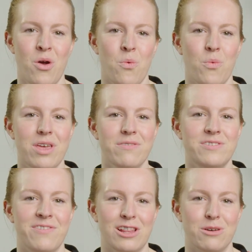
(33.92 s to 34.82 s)
We have
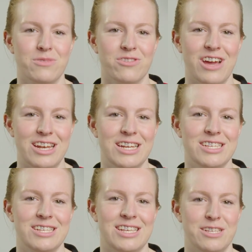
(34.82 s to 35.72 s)
developed the
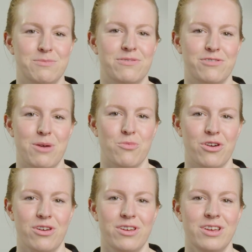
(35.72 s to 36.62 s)
Readiness Assessment
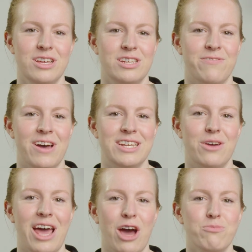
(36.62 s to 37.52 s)
Framework to find
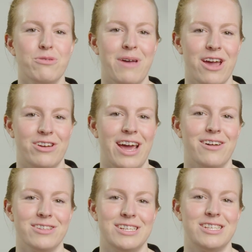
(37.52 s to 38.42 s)
out how prepared a
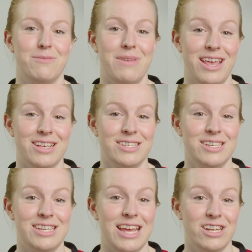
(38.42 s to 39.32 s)
health system is
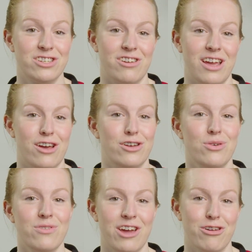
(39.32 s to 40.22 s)
to integrate a
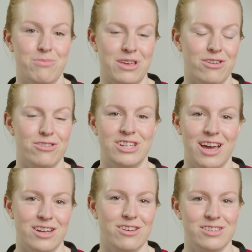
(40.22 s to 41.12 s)
new therapy or
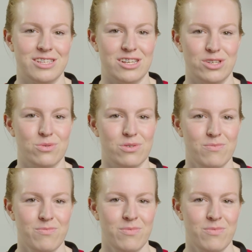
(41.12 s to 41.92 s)
diagnostic tool.